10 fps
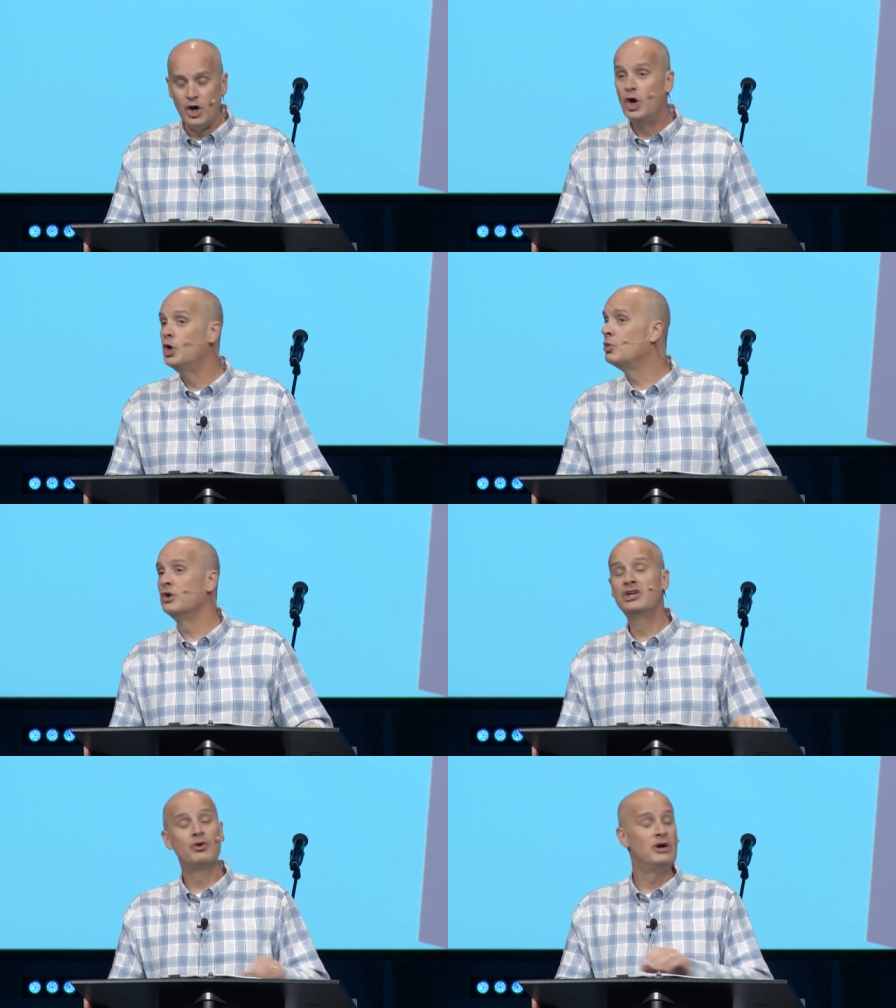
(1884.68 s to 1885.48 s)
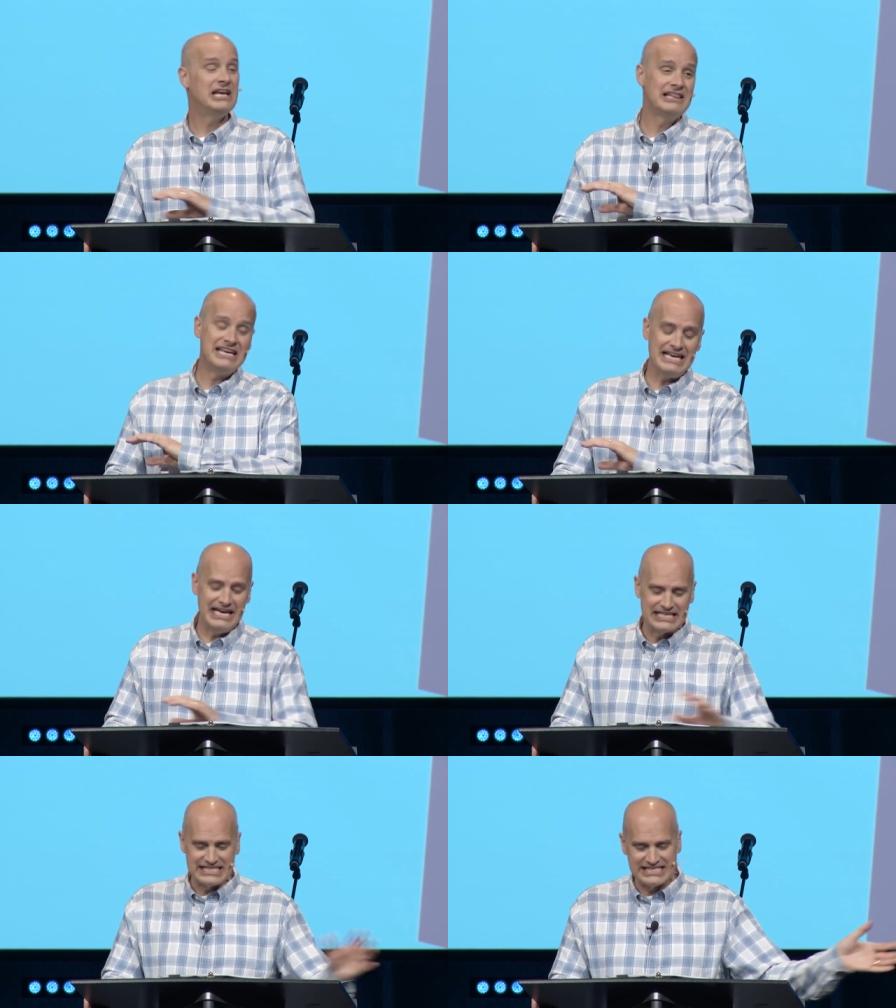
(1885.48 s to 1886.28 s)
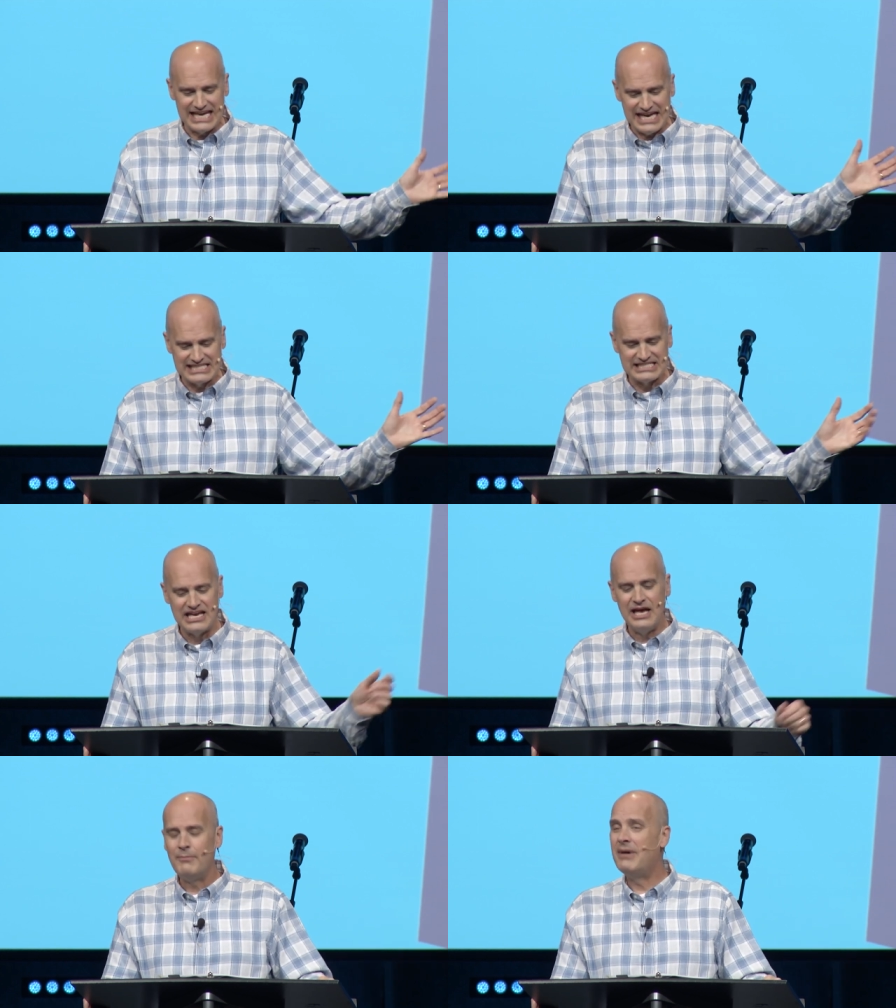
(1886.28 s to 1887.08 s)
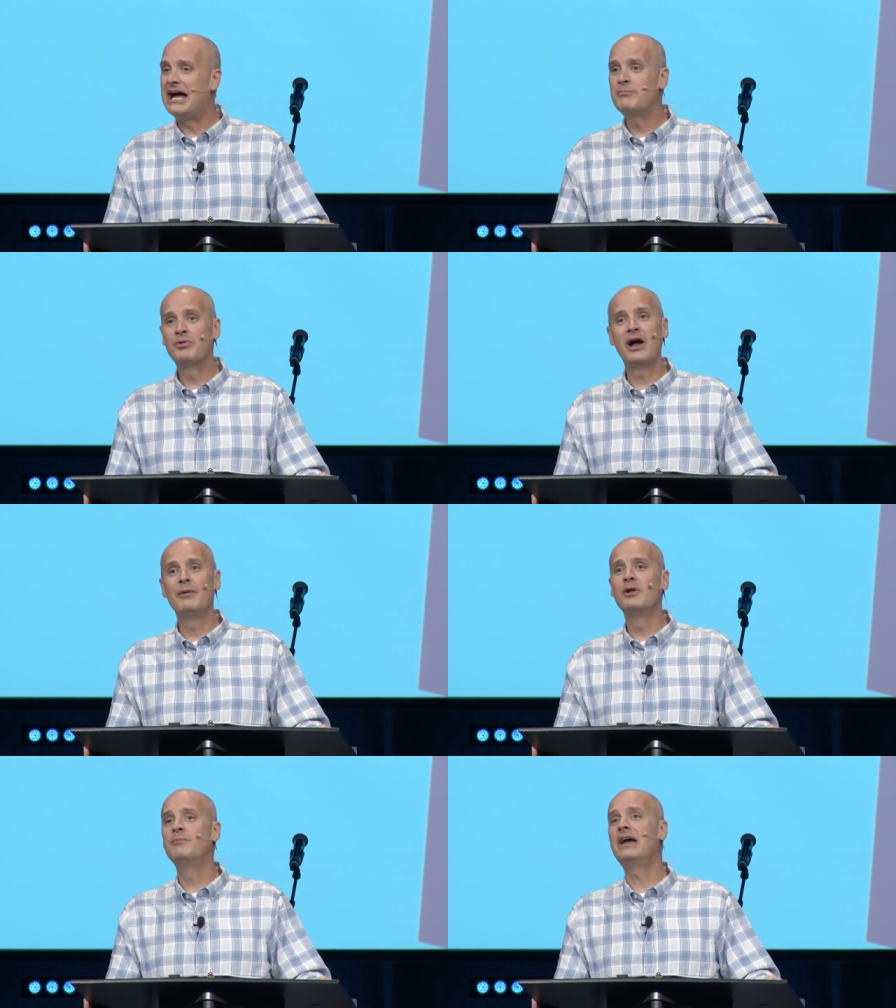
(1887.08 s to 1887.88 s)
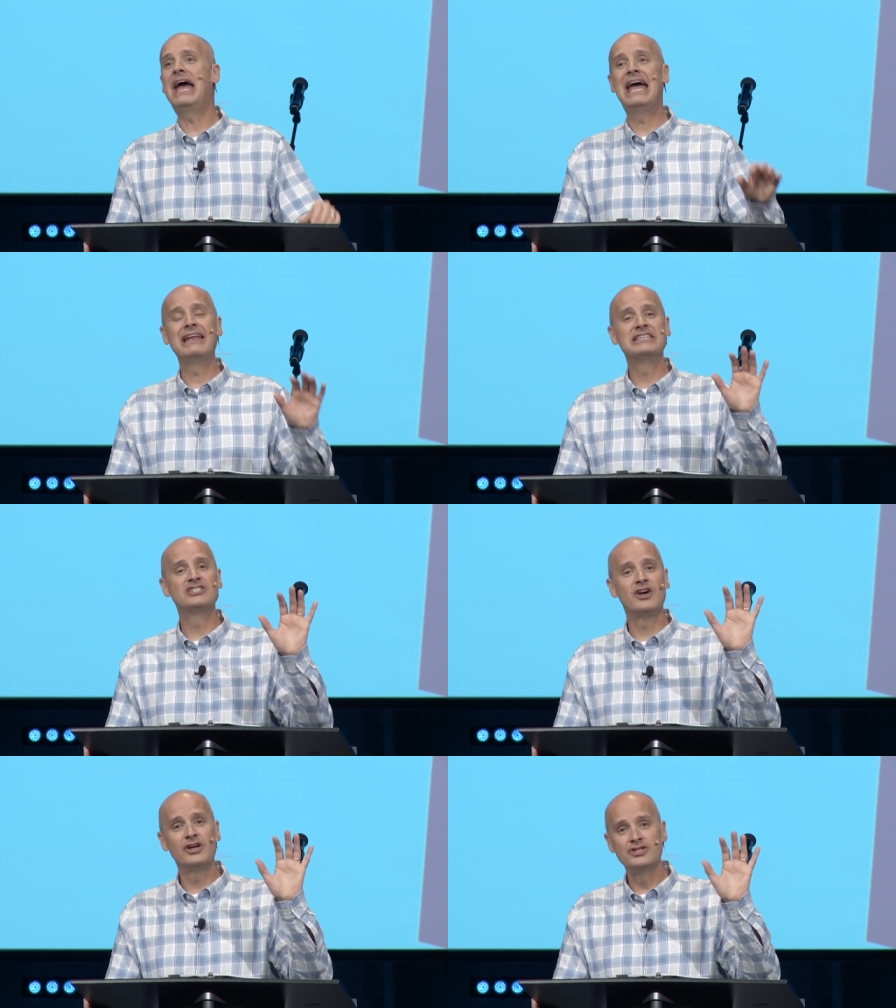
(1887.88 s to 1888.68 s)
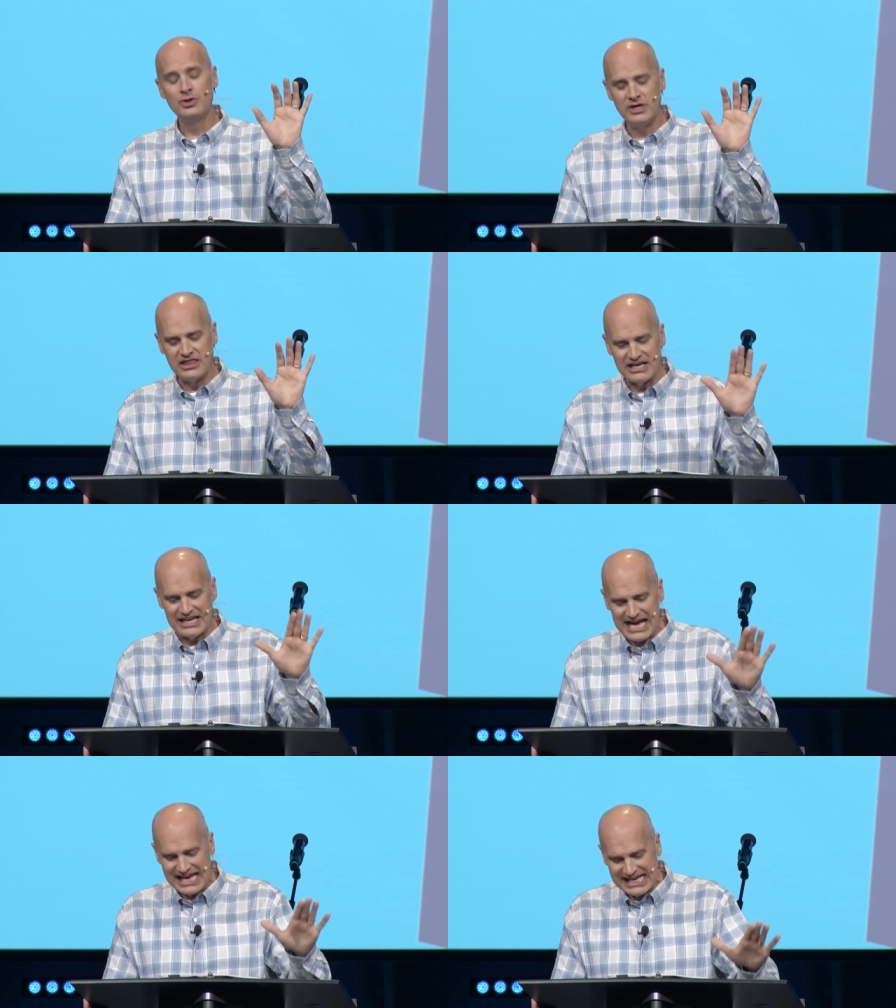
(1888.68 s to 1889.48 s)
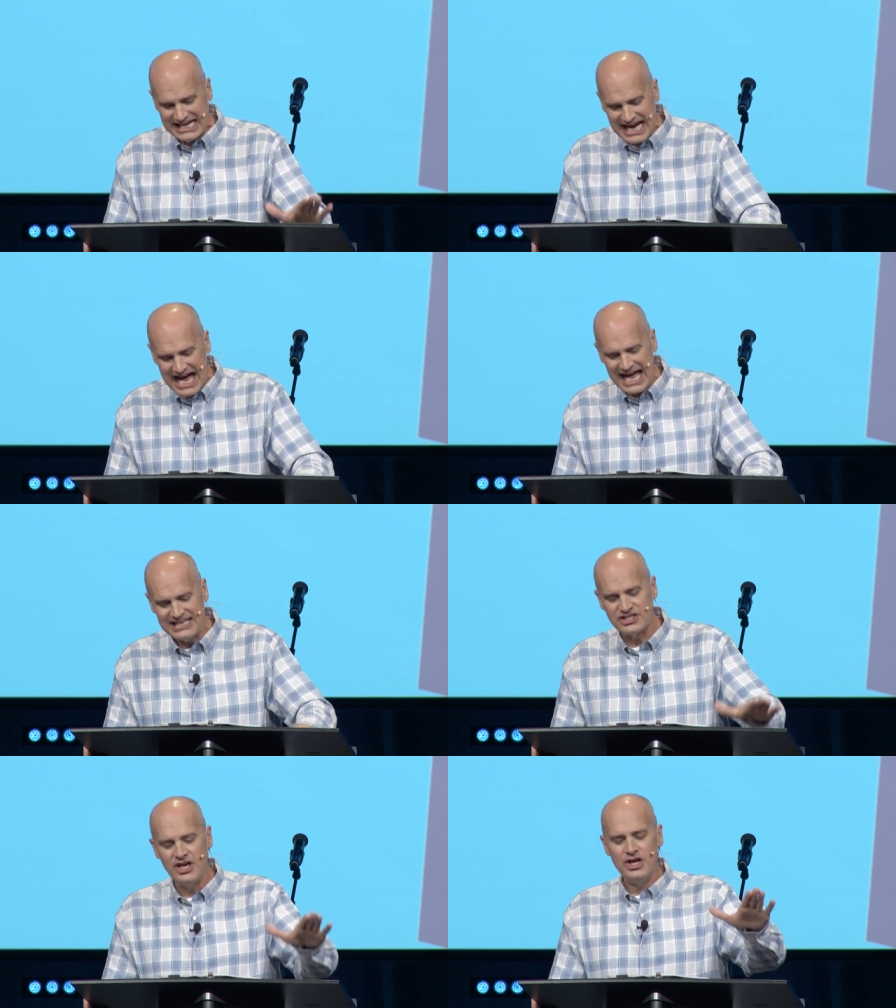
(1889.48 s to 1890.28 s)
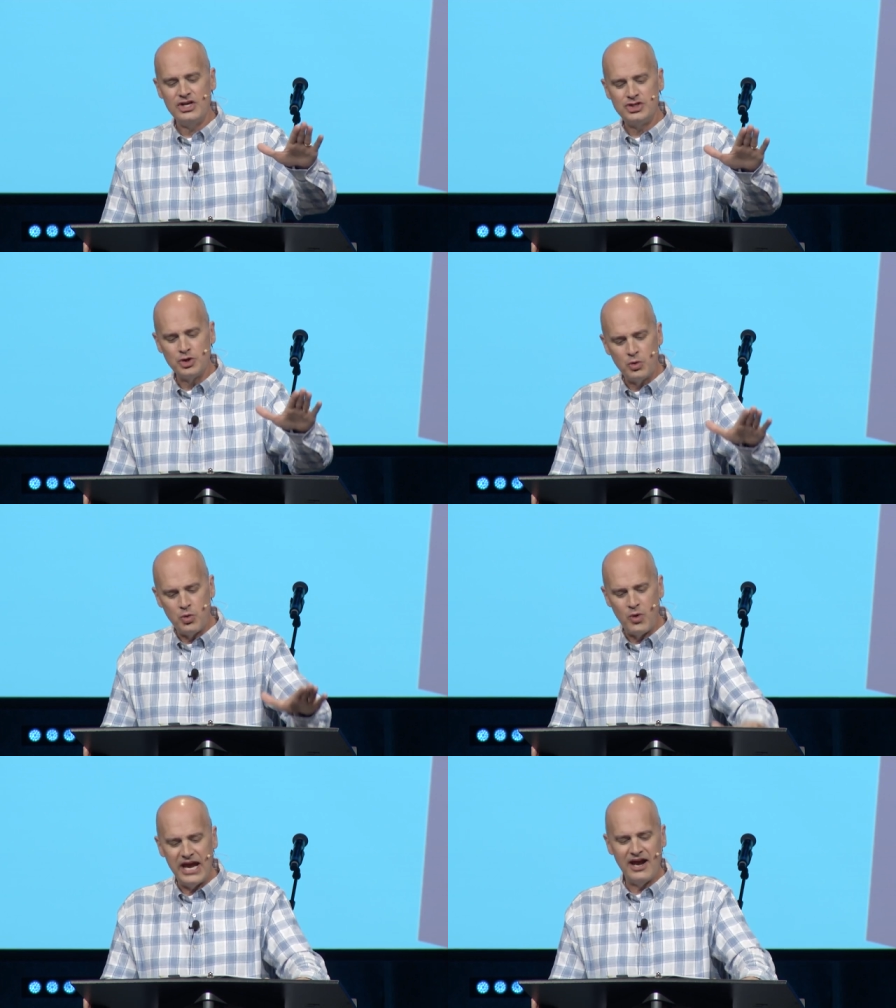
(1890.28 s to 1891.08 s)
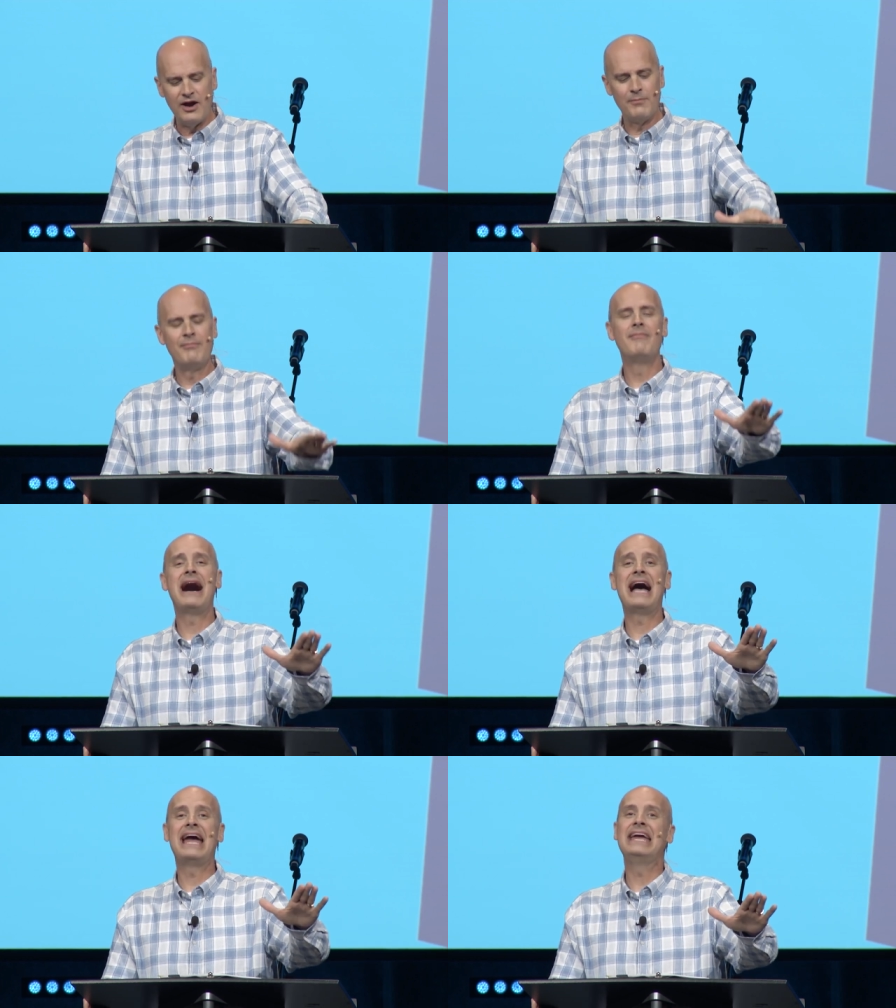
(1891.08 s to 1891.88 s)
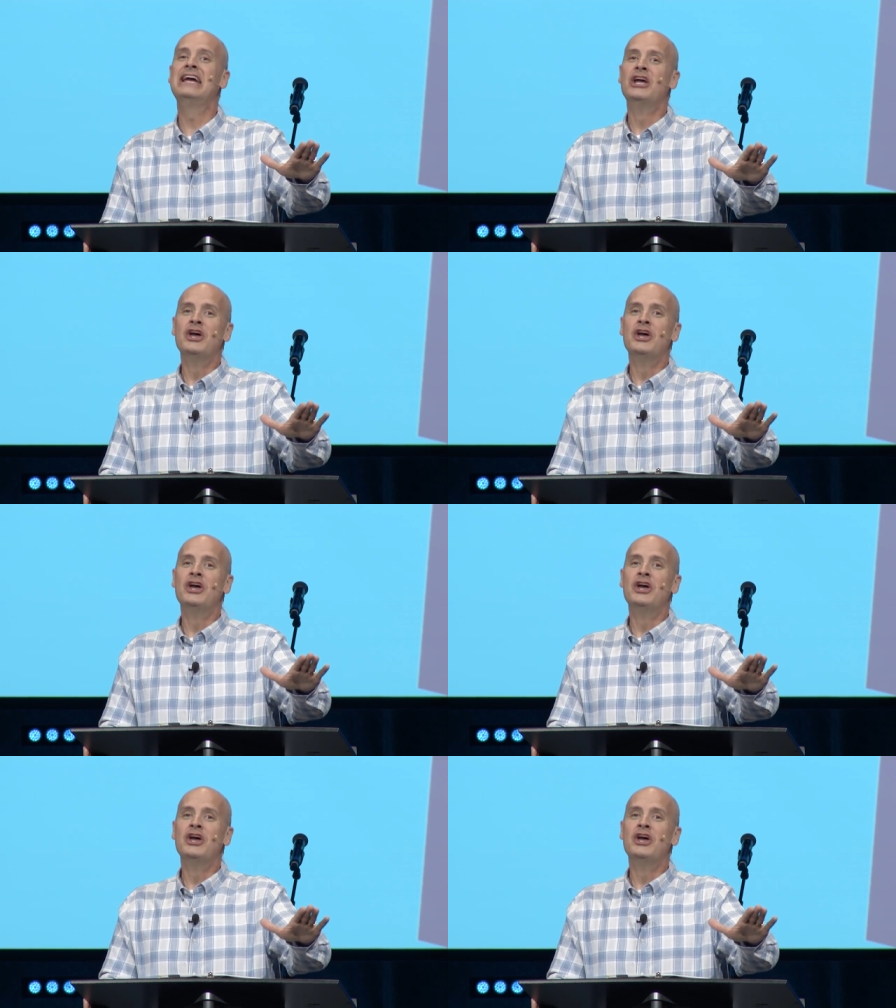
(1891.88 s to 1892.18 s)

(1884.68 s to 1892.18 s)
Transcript: who would quickly assess my problem and saw to it that I got to where my